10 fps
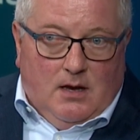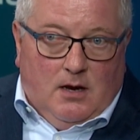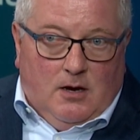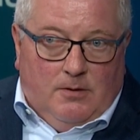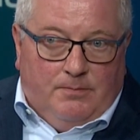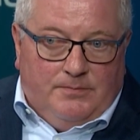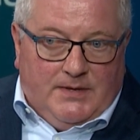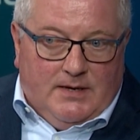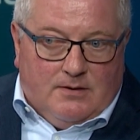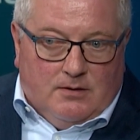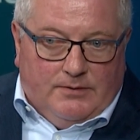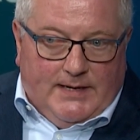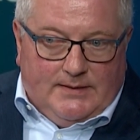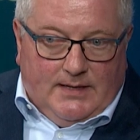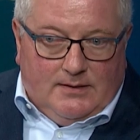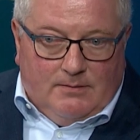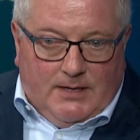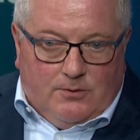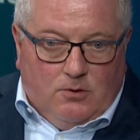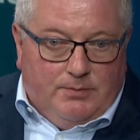They call that
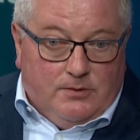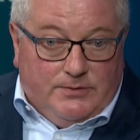antimicrobial